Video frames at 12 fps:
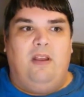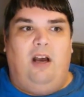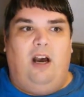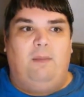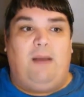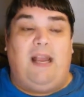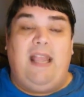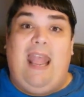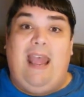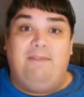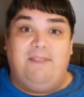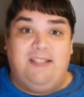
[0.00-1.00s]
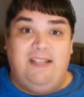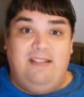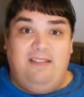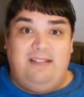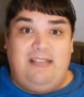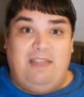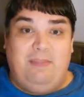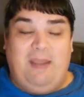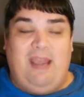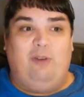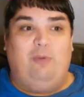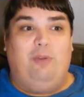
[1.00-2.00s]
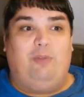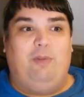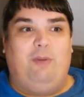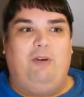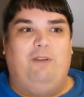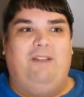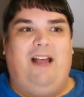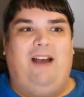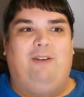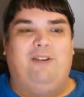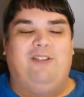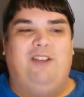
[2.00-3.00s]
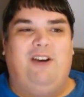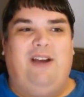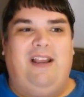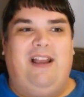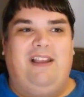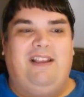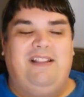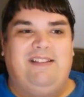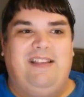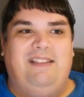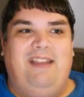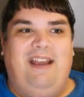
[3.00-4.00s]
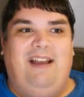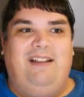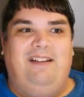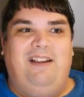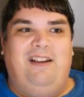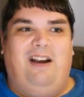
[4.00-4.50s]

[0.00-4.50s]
Um, I have seen the death battle with Ramona Flowers, though. I, I can say that.